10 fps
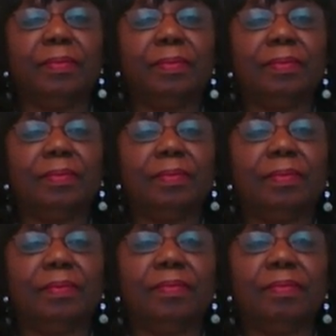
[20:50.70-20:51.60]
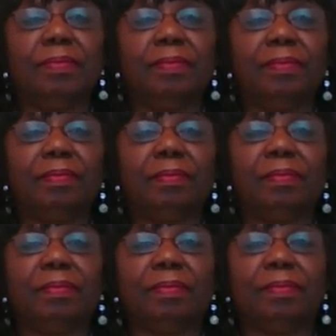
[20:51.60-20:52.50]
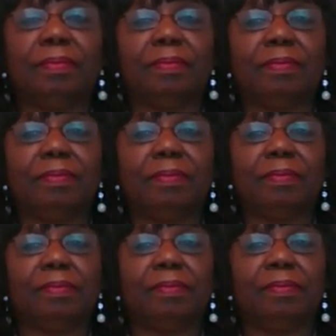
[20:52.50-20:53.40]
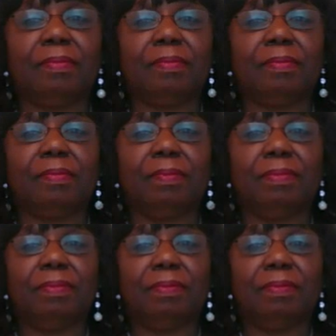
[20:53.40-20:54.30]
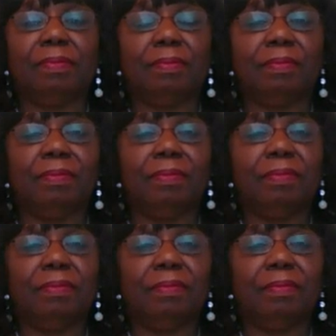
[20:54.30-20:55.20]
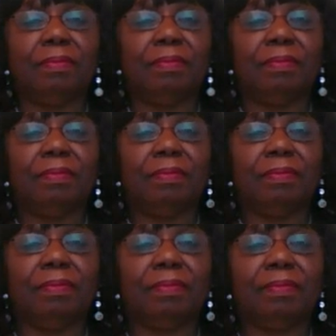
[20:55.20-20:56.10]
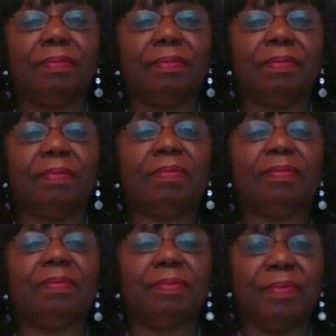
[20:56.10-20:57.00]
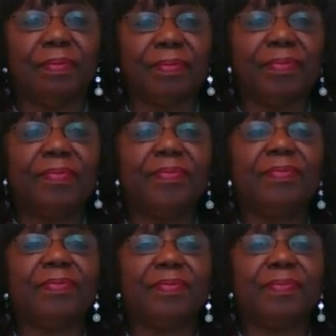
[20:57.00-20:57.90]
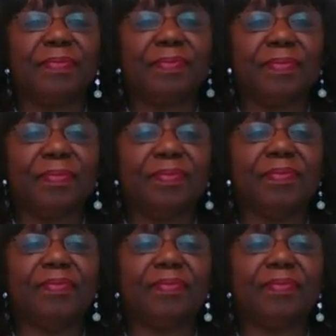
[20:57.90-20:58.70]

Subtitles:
This person isn't speaking.